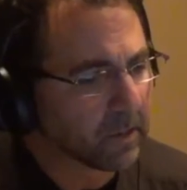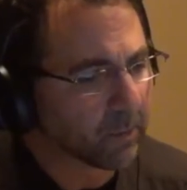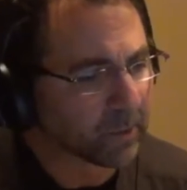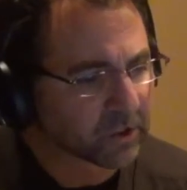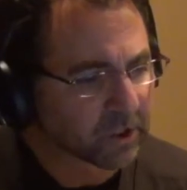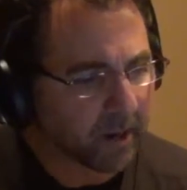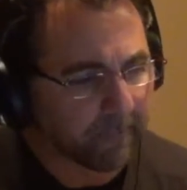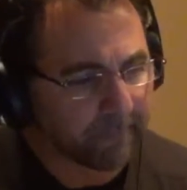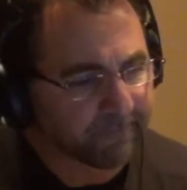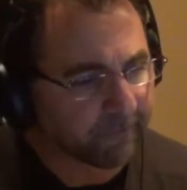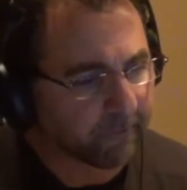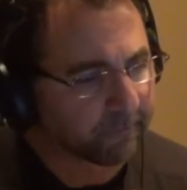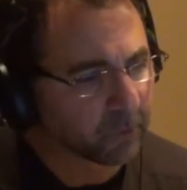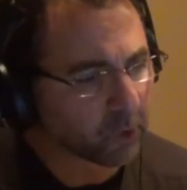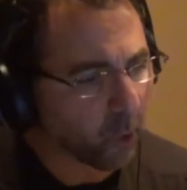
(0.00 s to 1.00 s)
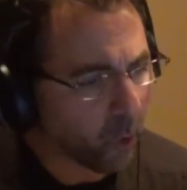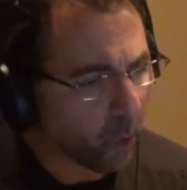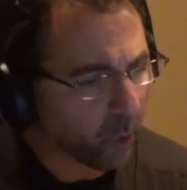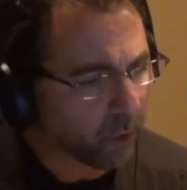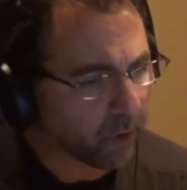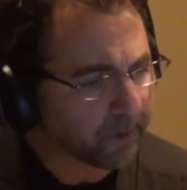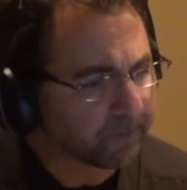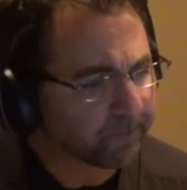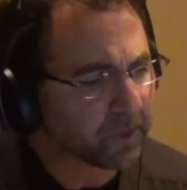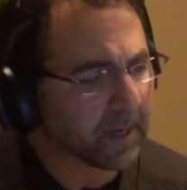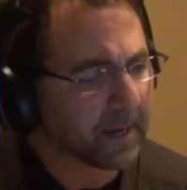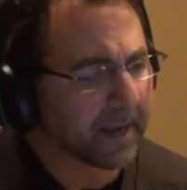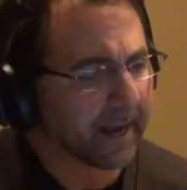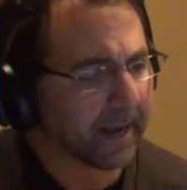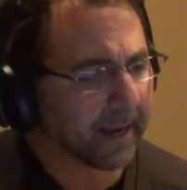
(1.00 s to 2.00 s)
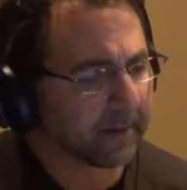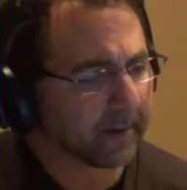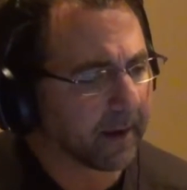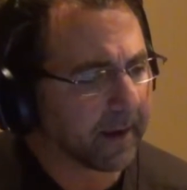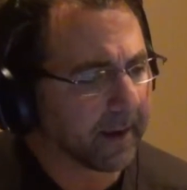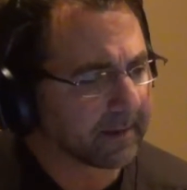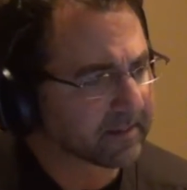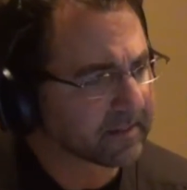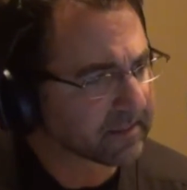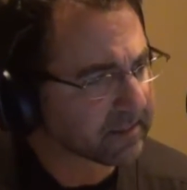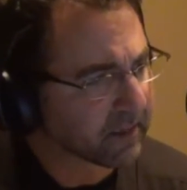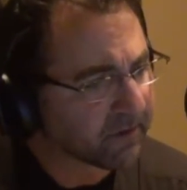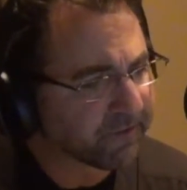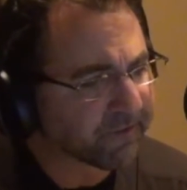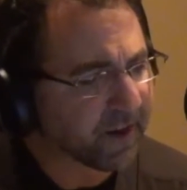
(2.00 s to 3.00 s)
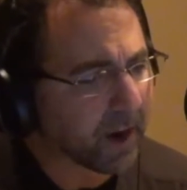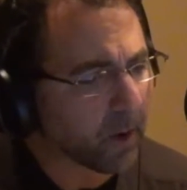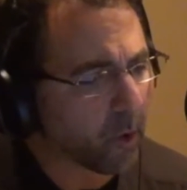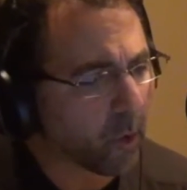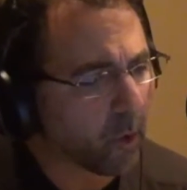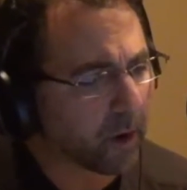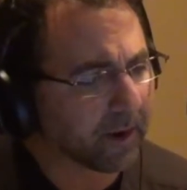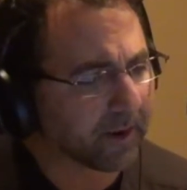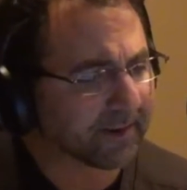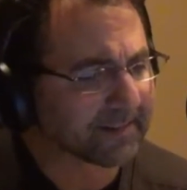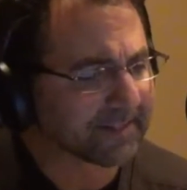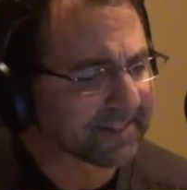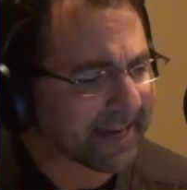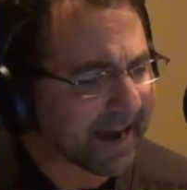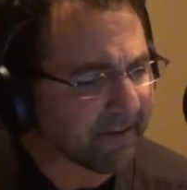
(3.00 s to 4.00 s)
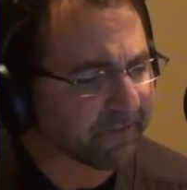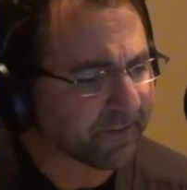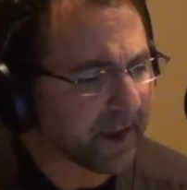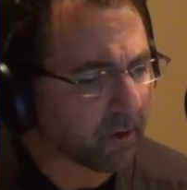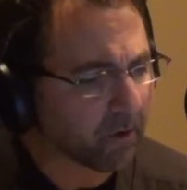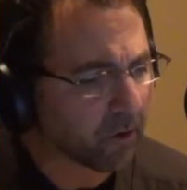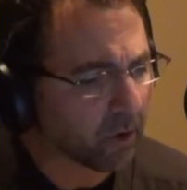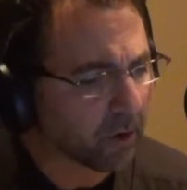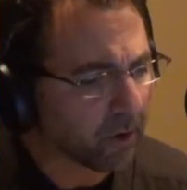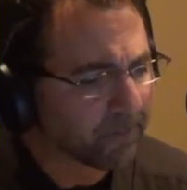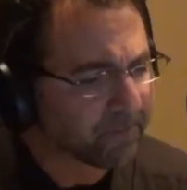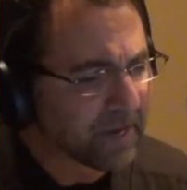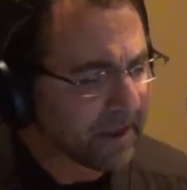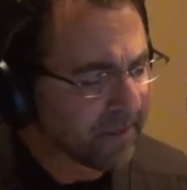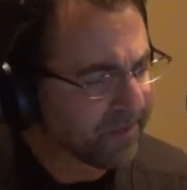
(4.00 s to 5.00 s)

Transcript: which come from corn and, and sunflower oil and safflower oil,